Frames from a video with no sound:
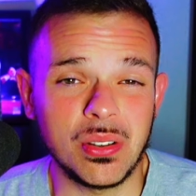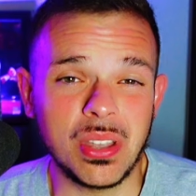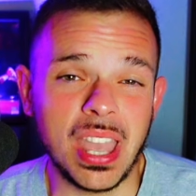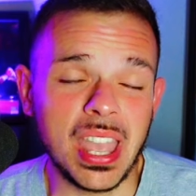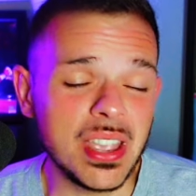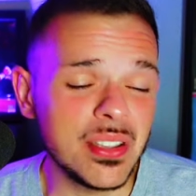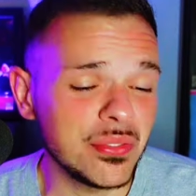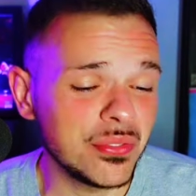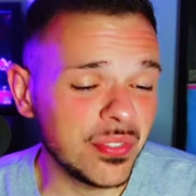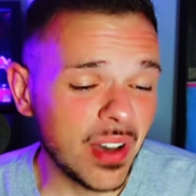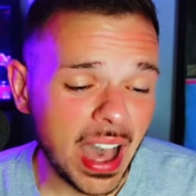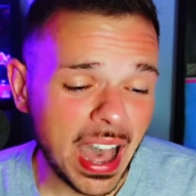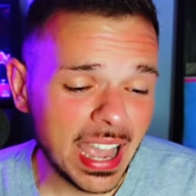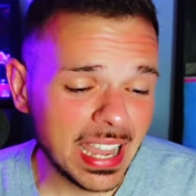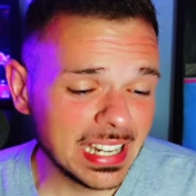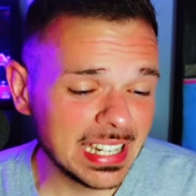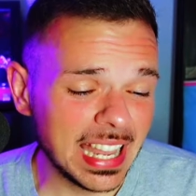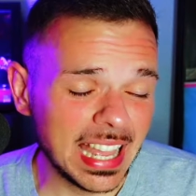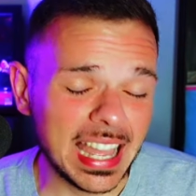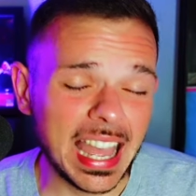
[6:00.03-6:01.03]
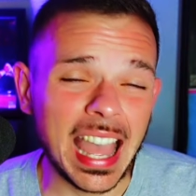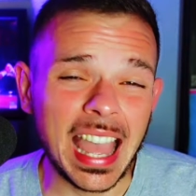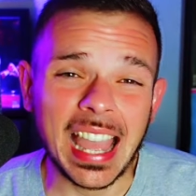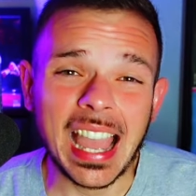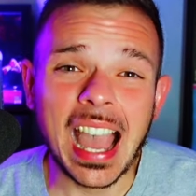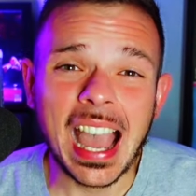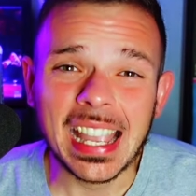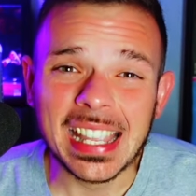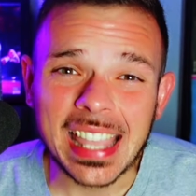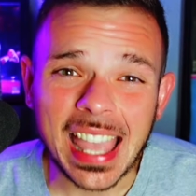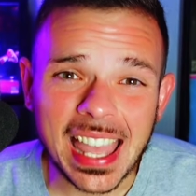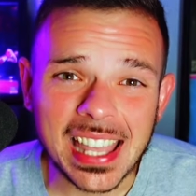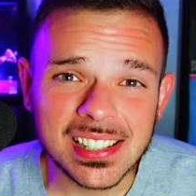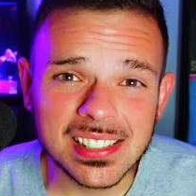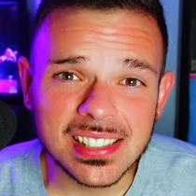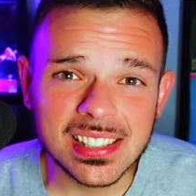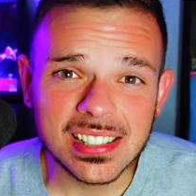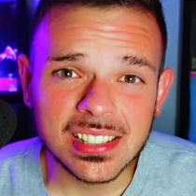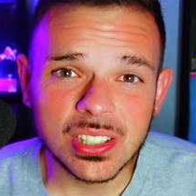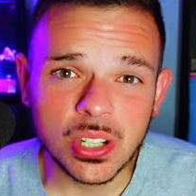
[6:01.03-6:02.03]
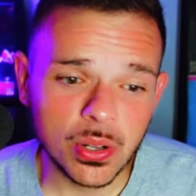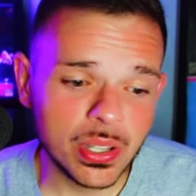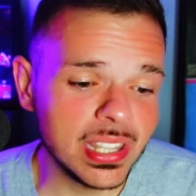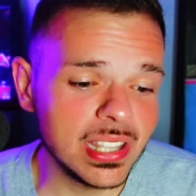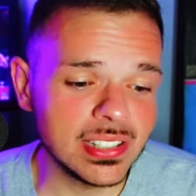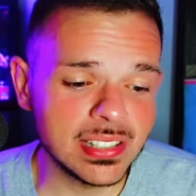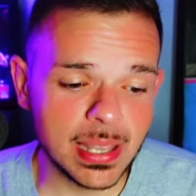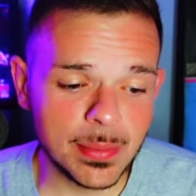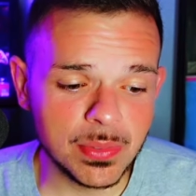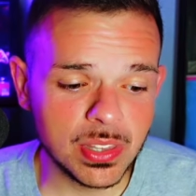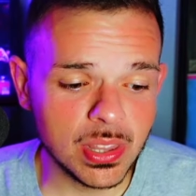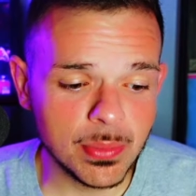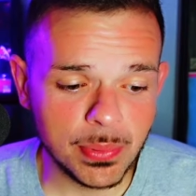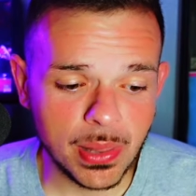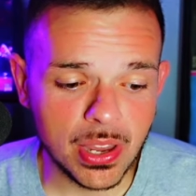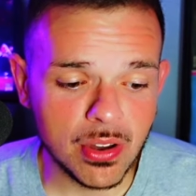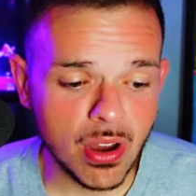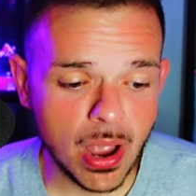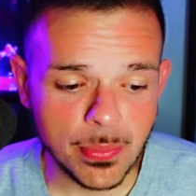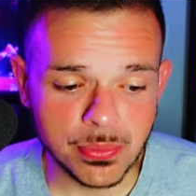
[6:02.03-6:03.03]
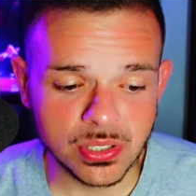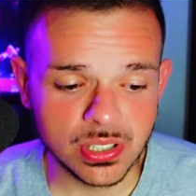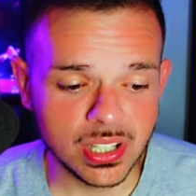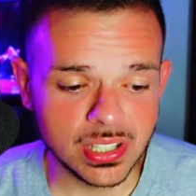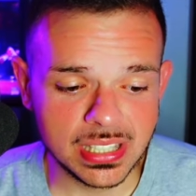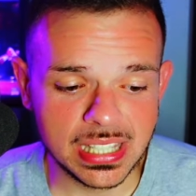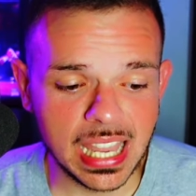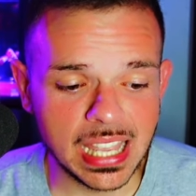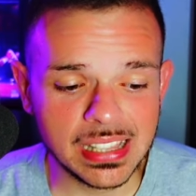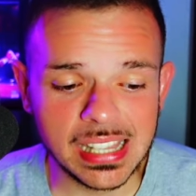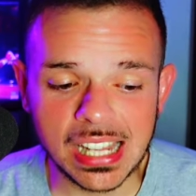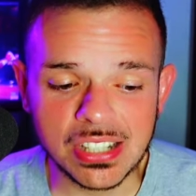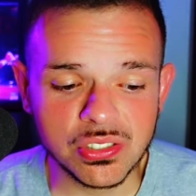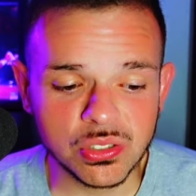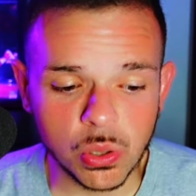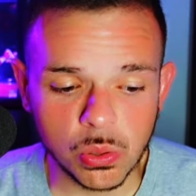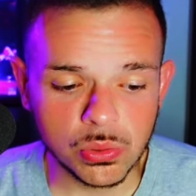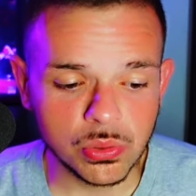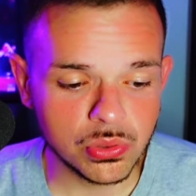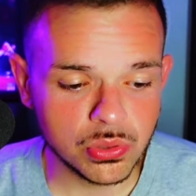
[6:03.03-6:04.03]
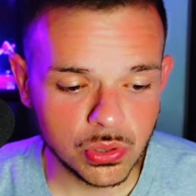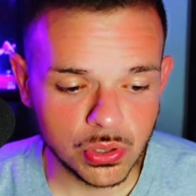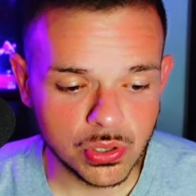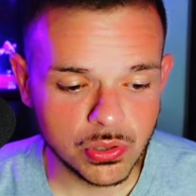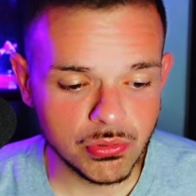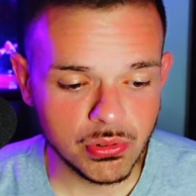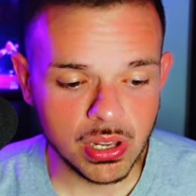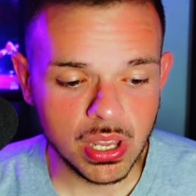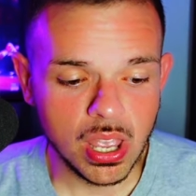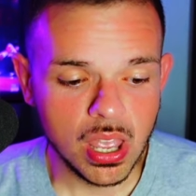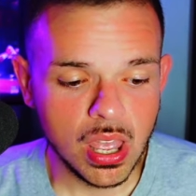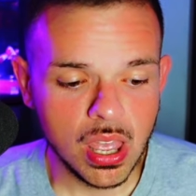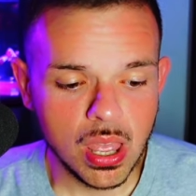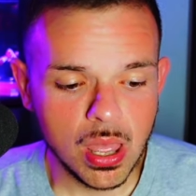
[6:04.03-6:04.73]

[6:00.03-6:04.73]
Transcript: okay, fine, I guess. You know, he accepted the player option because he had that shoulder surgery.